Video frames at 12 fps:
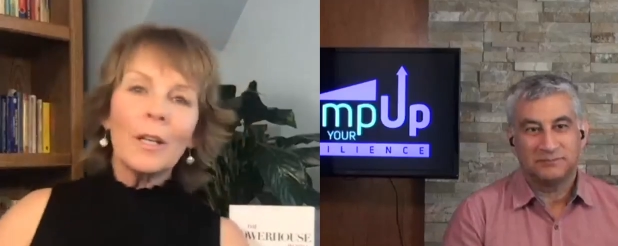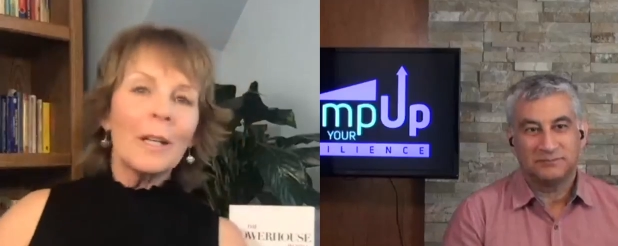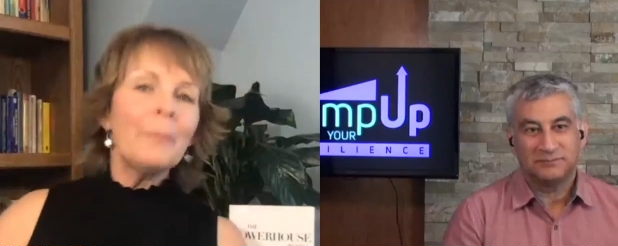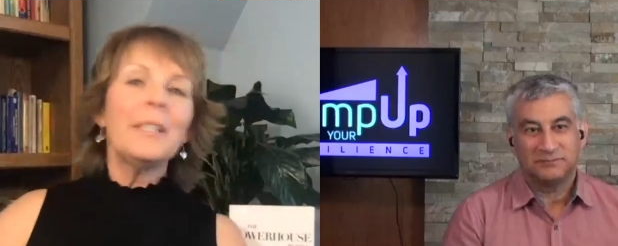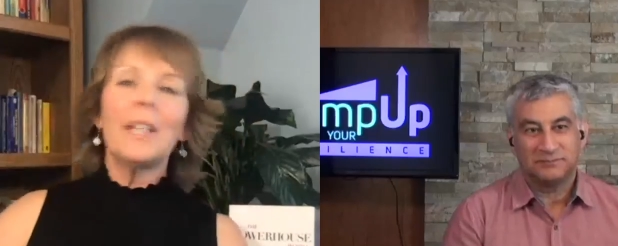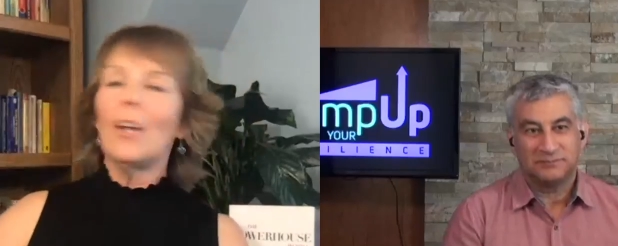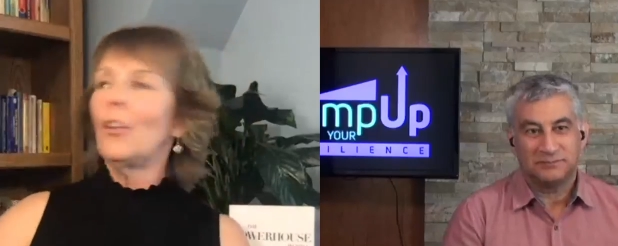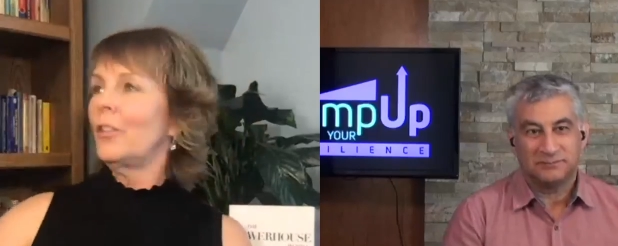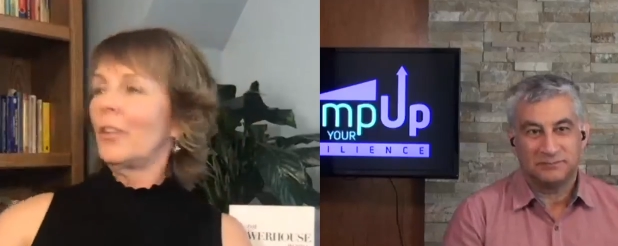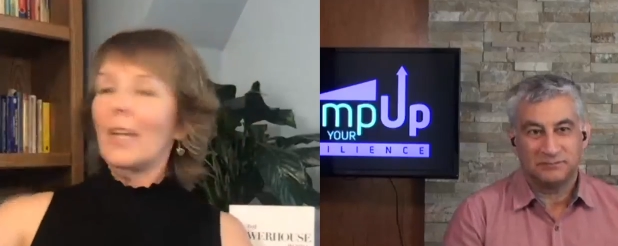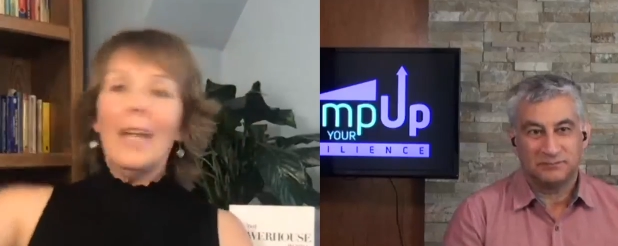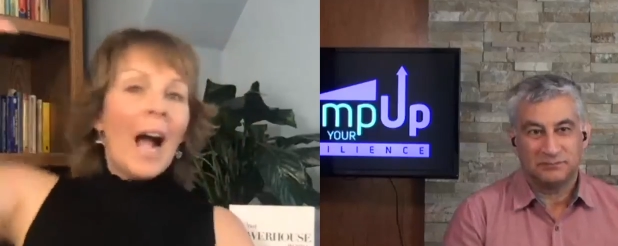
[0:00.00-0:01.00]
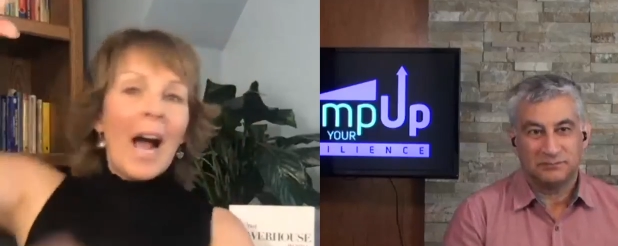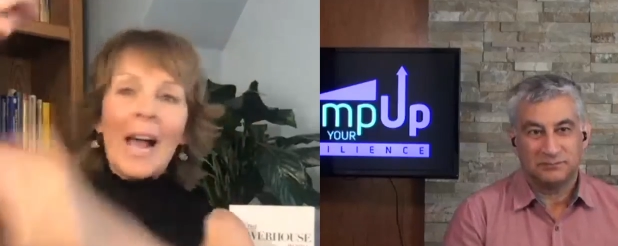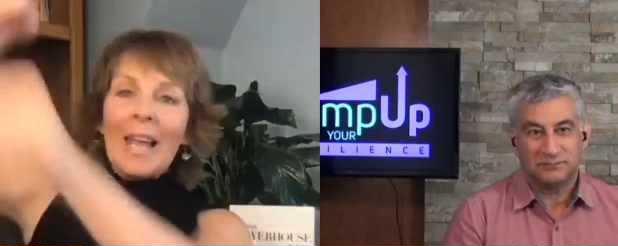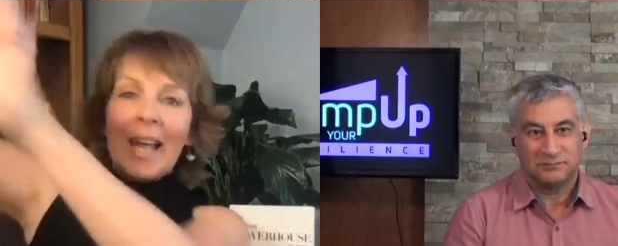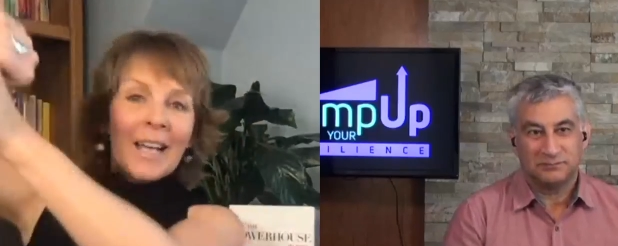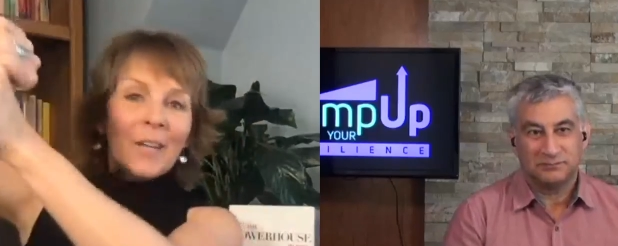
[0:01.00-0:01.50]
Speaker 1: Let me tell you, I
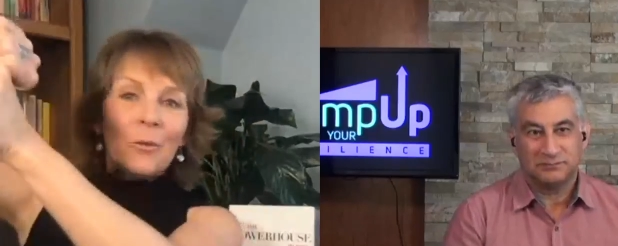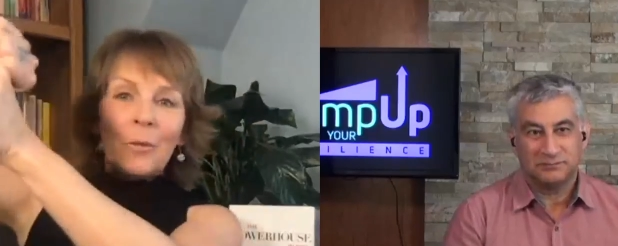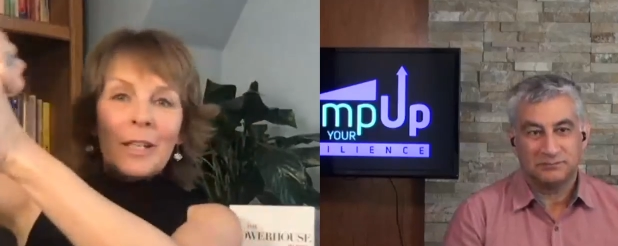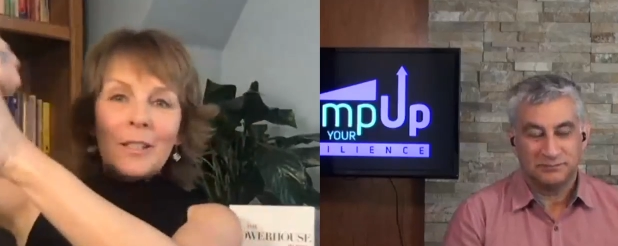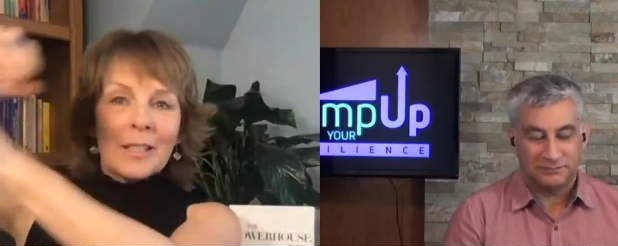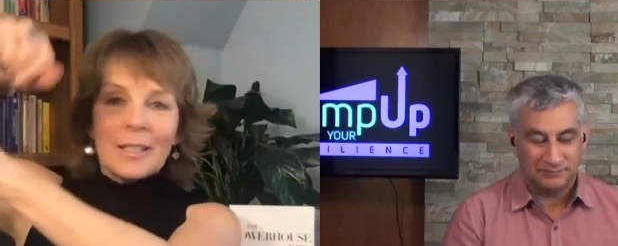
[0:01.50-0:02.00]
had it right.